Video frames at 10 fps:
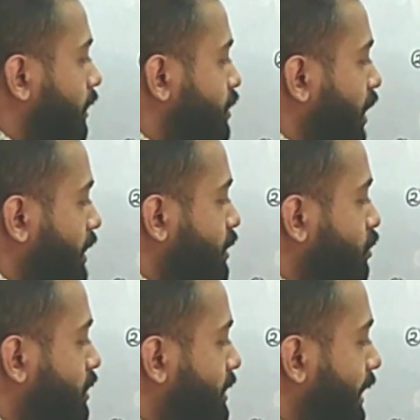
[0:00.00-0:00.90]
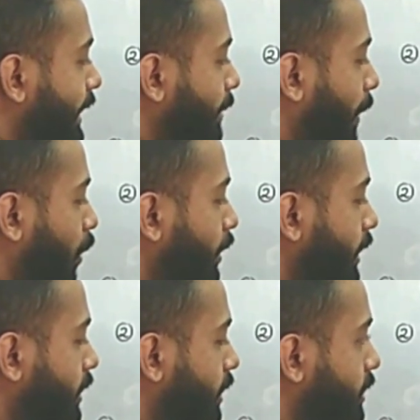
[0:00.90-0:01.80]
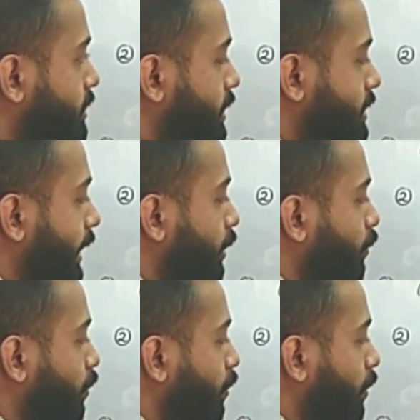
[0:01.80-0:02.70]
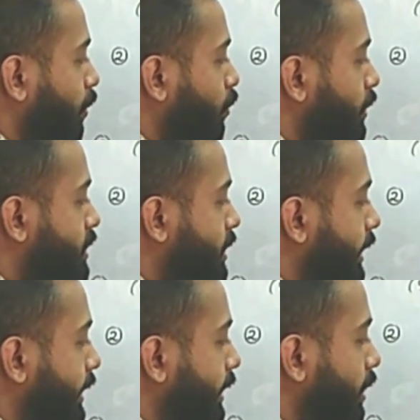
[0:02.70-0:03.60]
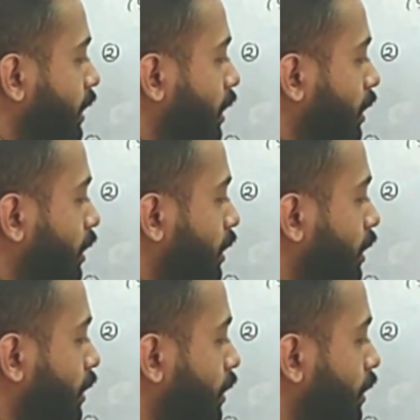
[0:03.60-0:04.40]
the charges would still get bounded, just like we studied in the